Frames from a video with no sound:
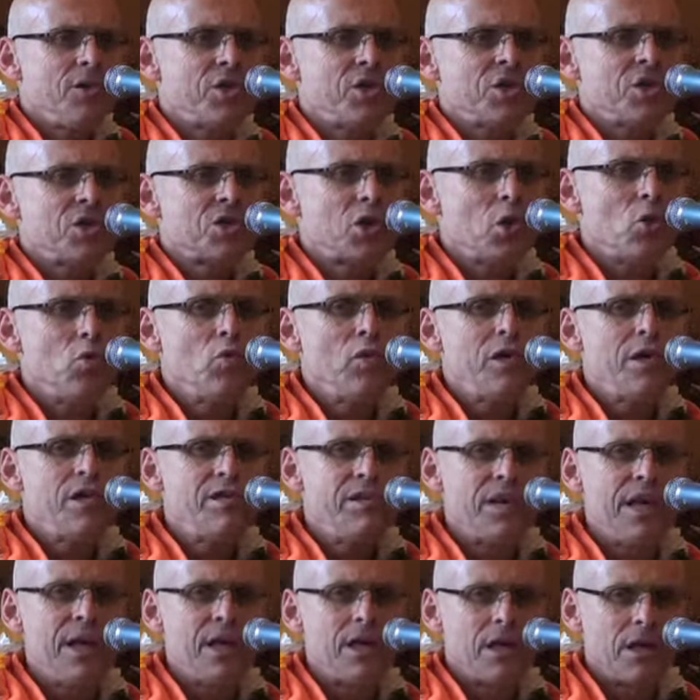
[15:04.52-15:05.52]
Because
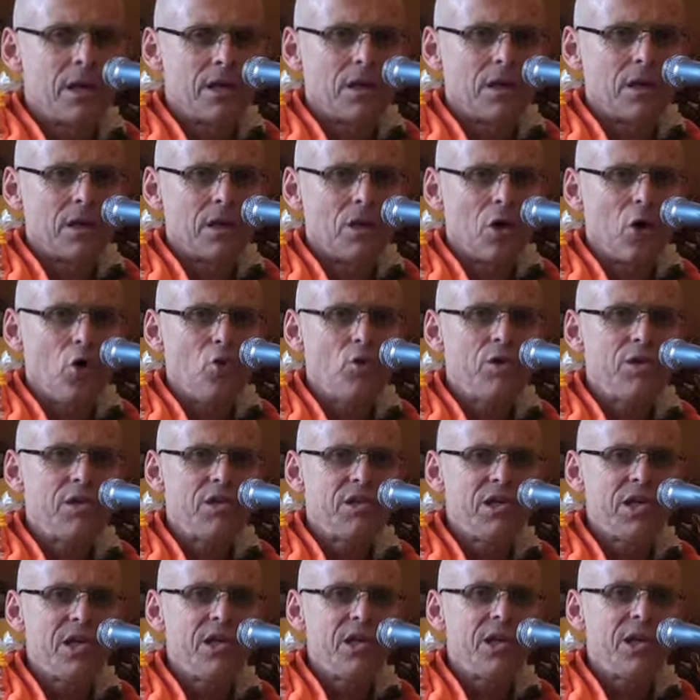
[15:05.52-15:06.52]
only then,
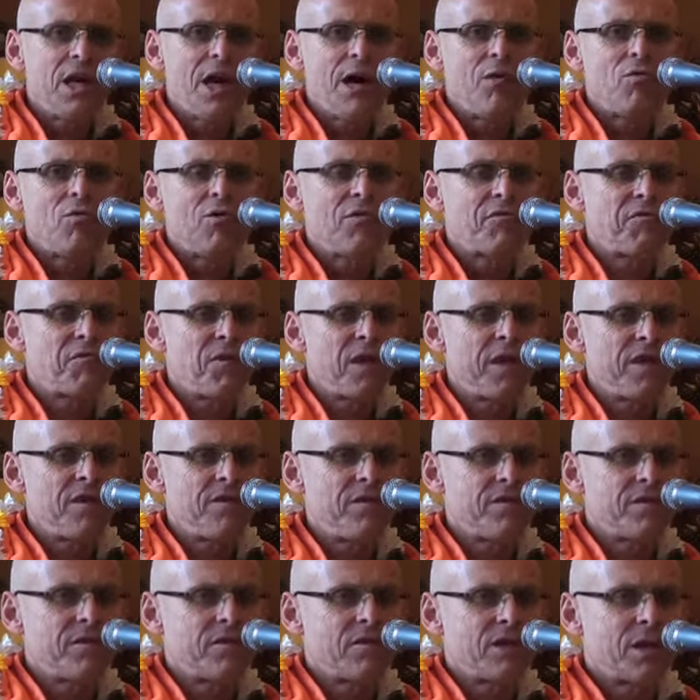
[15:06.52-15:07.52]
only then our
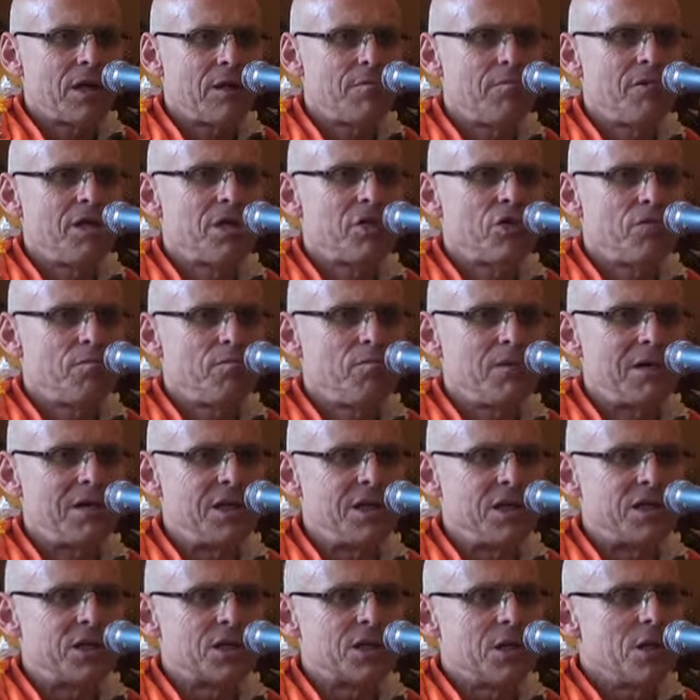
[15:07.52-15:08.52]
faith can be
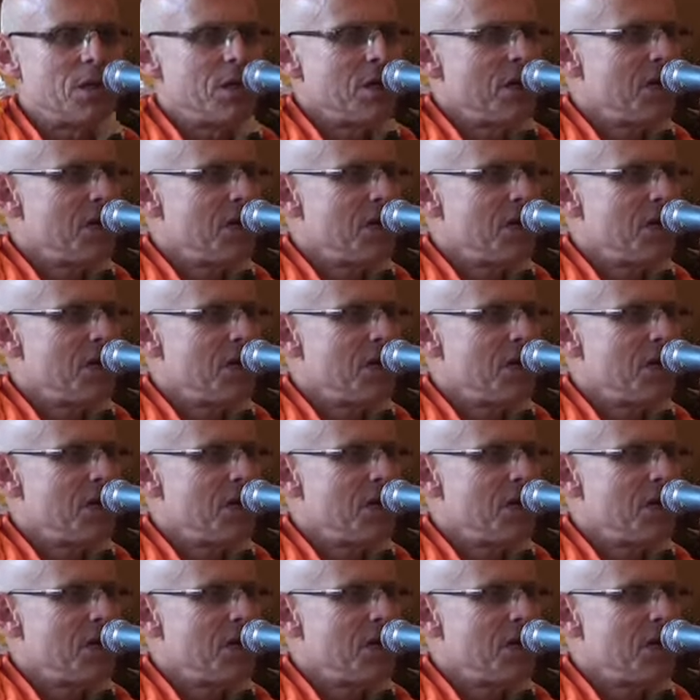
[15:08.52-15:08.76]
complete.